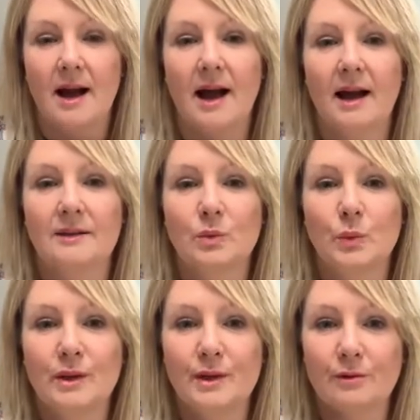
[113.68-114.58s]
and
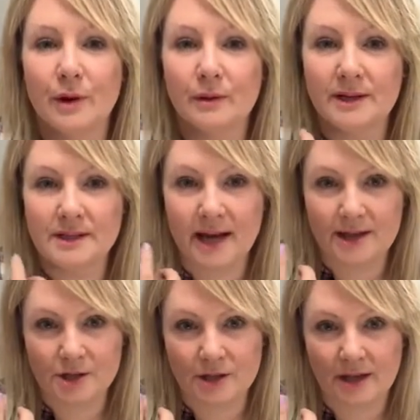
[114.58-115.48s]
with your own
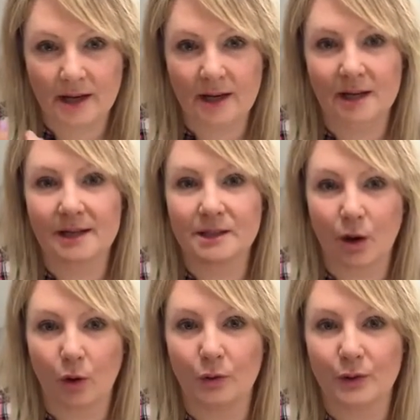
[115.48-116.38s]
intention in it, you need to
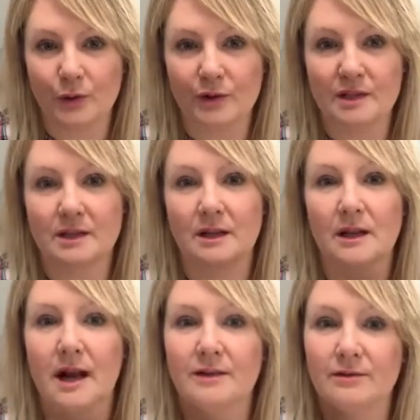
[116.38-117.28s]
hold the
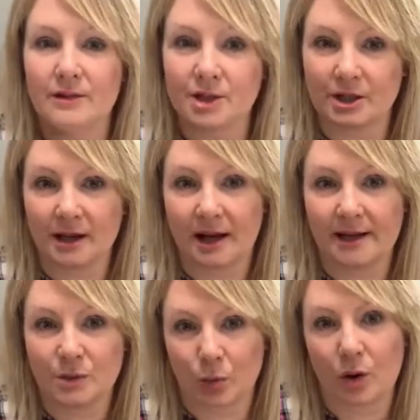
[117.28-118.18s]
crystal and
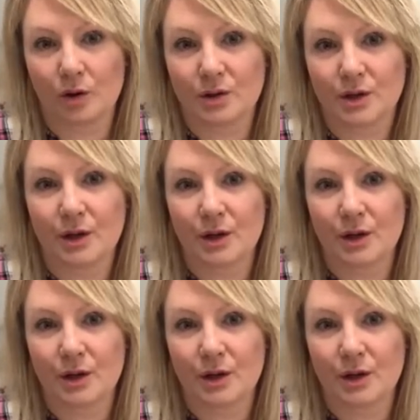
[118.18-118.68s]
visualize what